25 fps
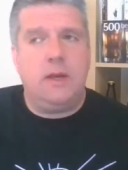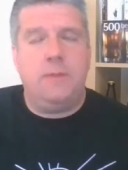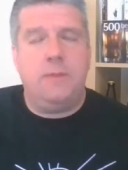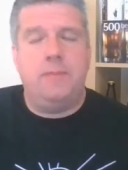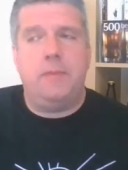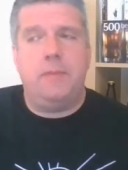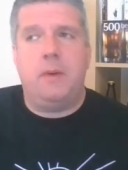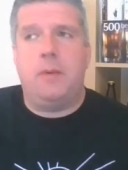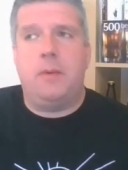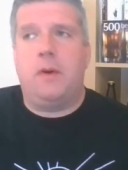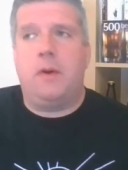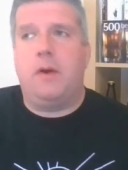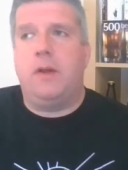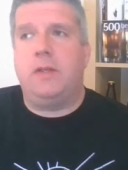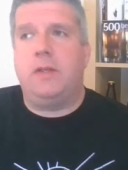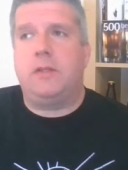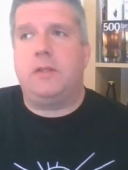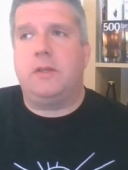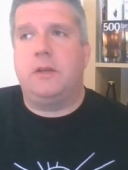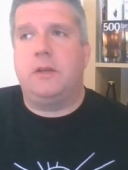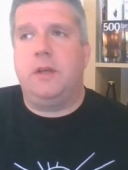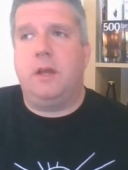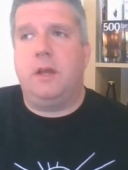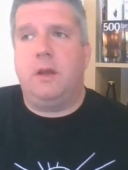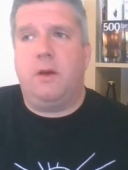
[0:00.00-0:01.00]

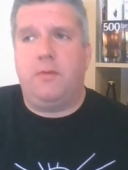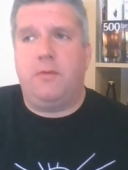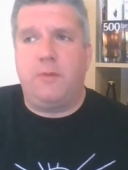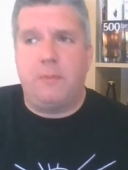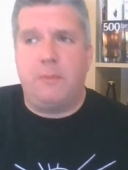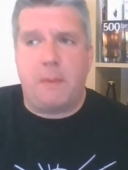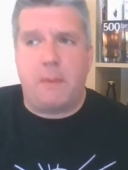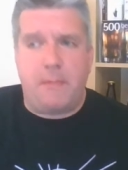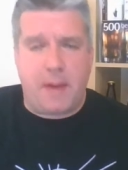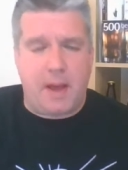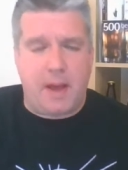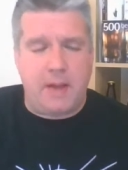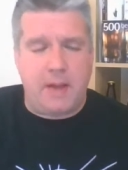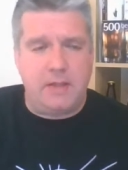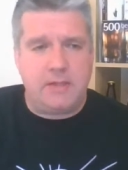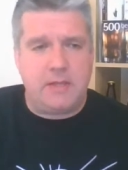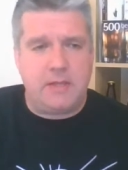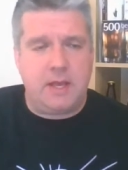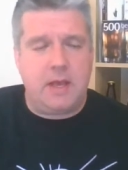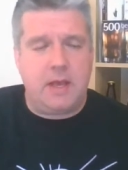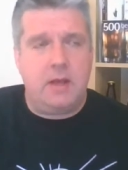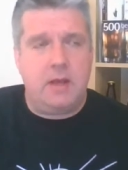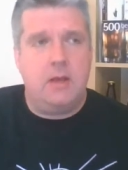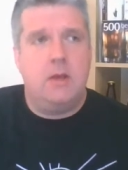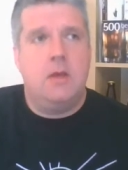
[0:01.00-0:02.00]
It's often my
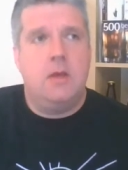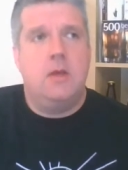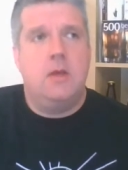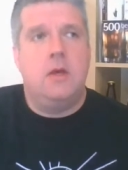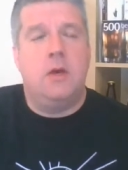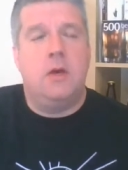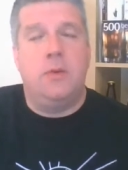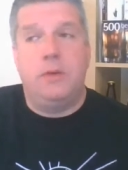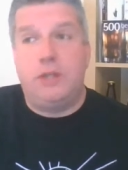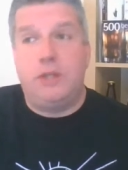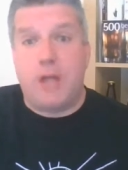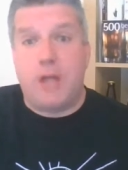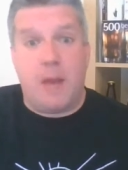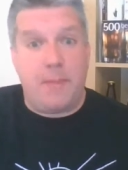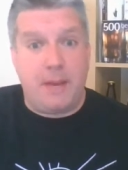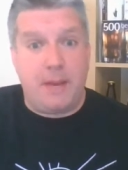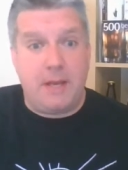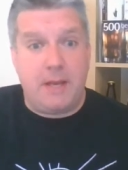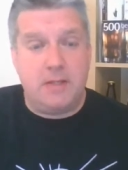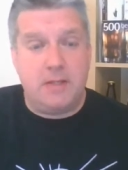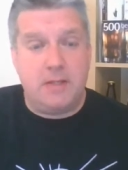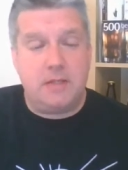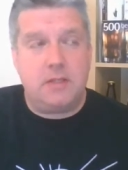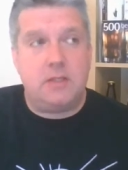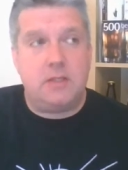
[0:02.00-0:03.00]
partner's here and we share
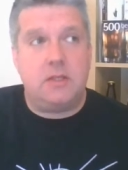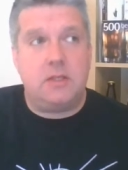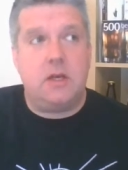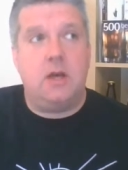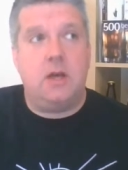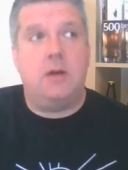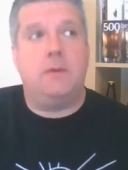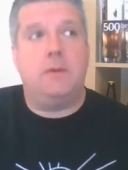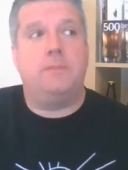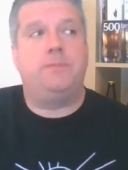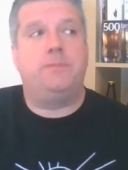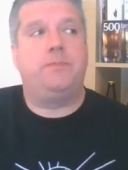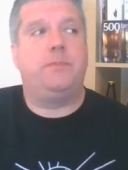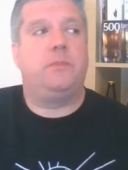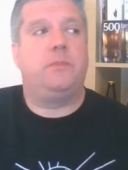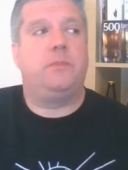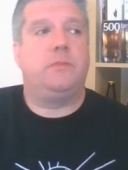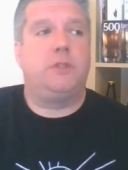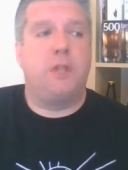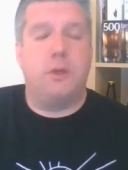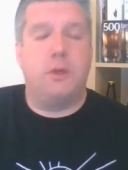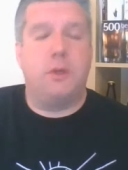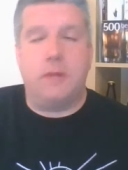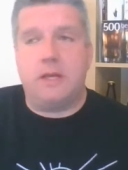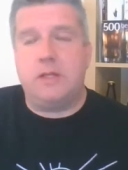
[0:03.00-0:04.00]
beers. So
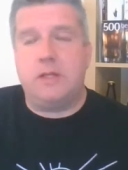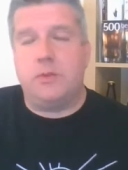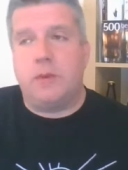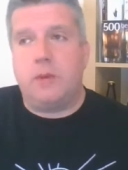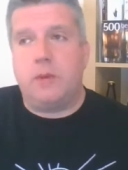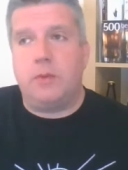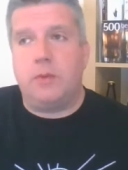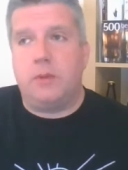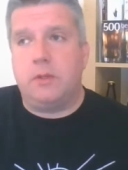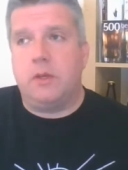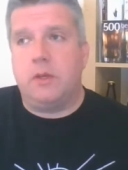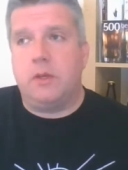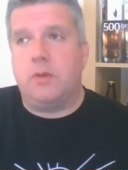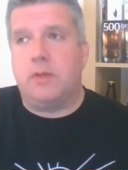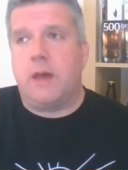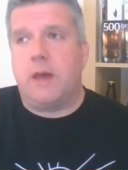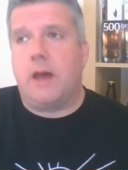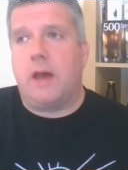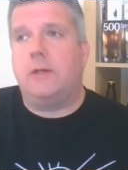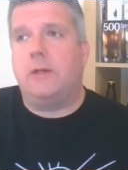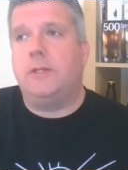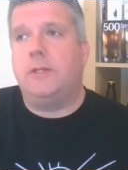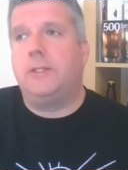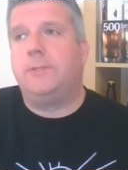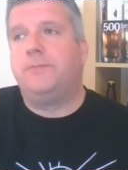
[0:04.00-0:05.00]
2 days a week we'll do
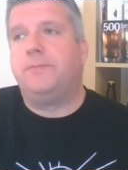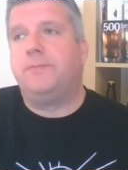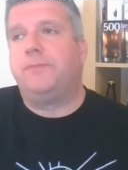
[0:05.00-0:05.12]
that.